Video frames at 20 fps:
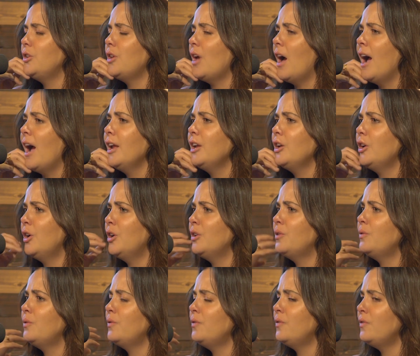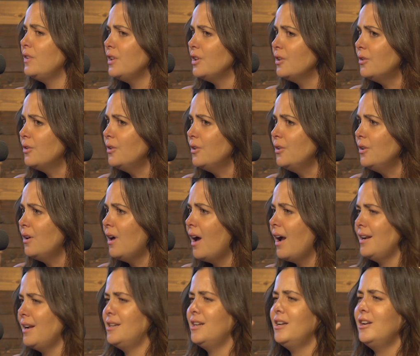I could feel,
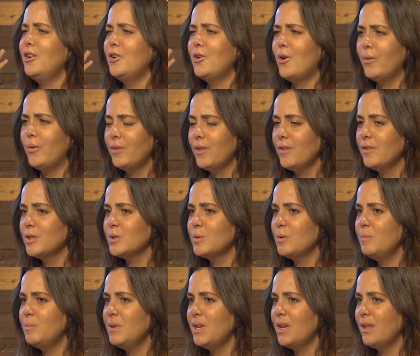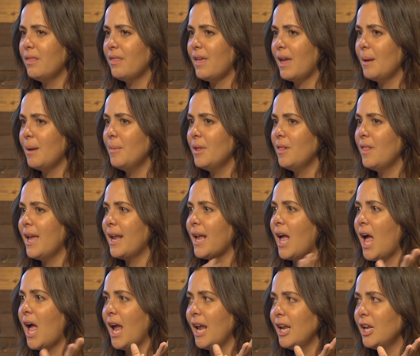I didn't know that this would be a thing, but like,
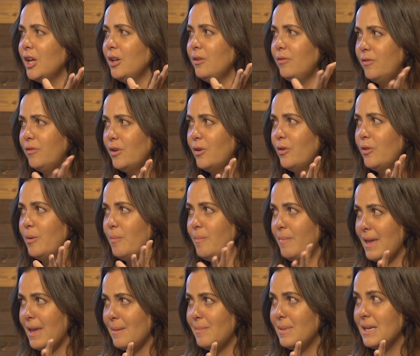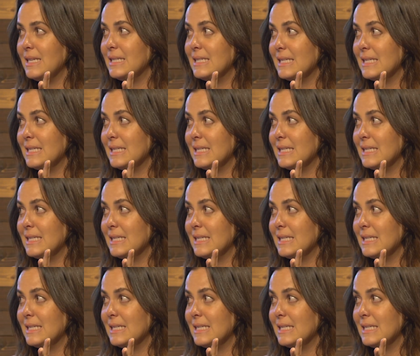I could feel the baby